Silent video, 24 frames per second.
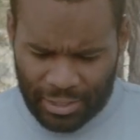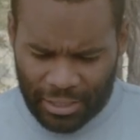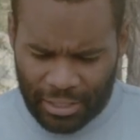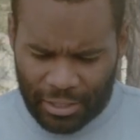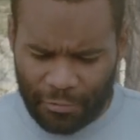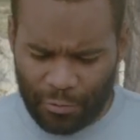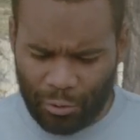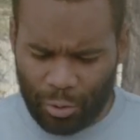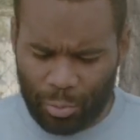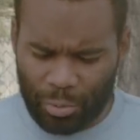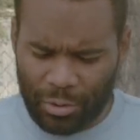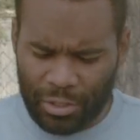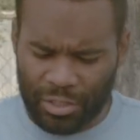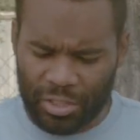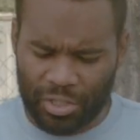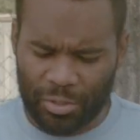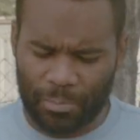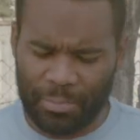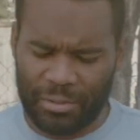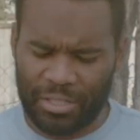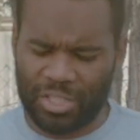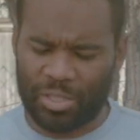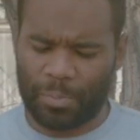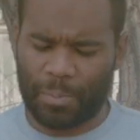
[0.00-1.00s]
If you want to
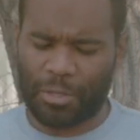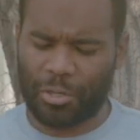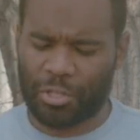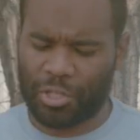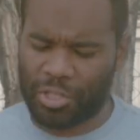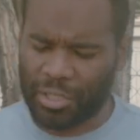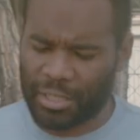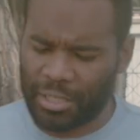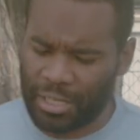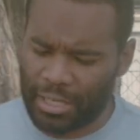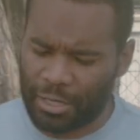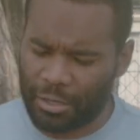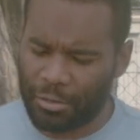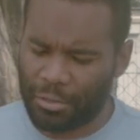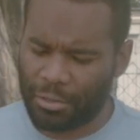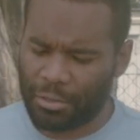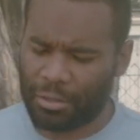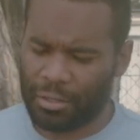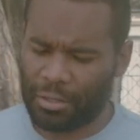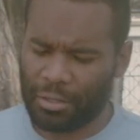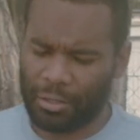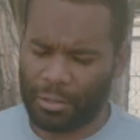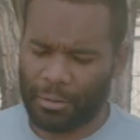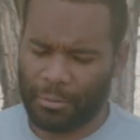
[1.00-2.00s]
be spiritually
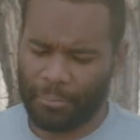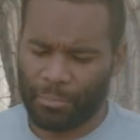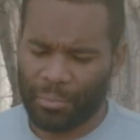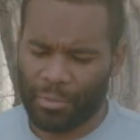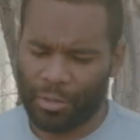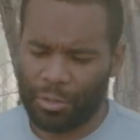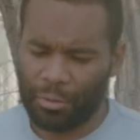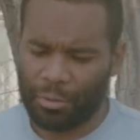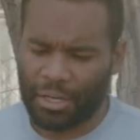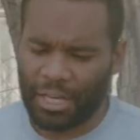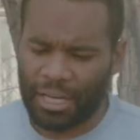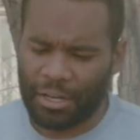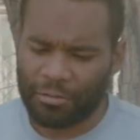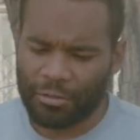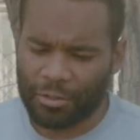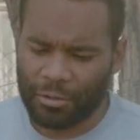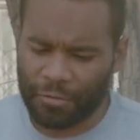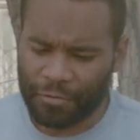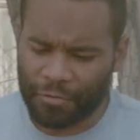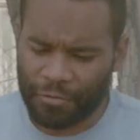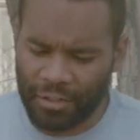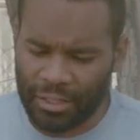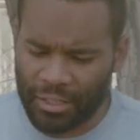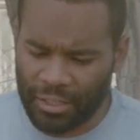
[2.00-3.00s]
healthy, you have
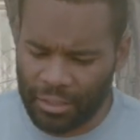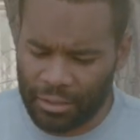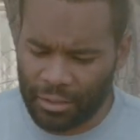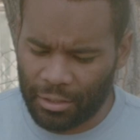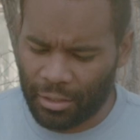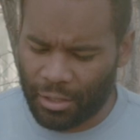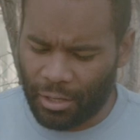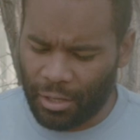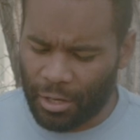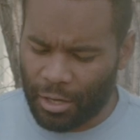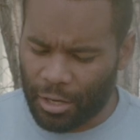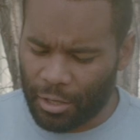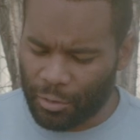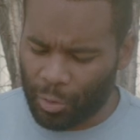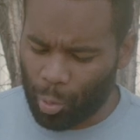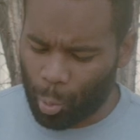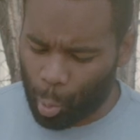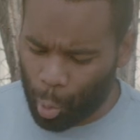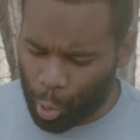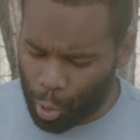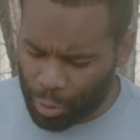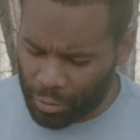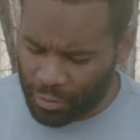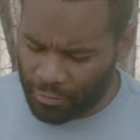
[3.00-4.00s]
to feed on the
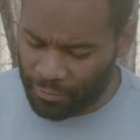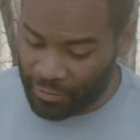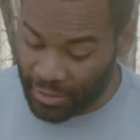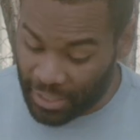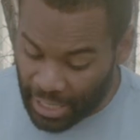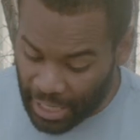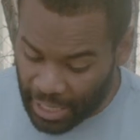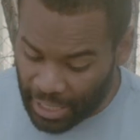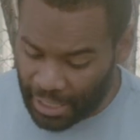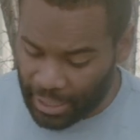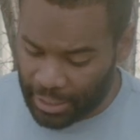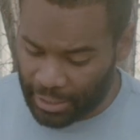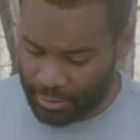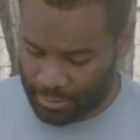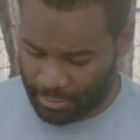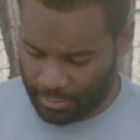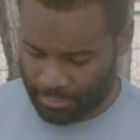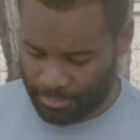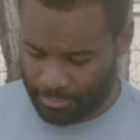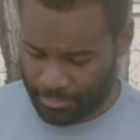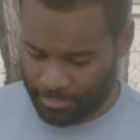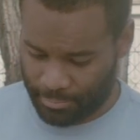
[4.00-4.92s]
Word of God.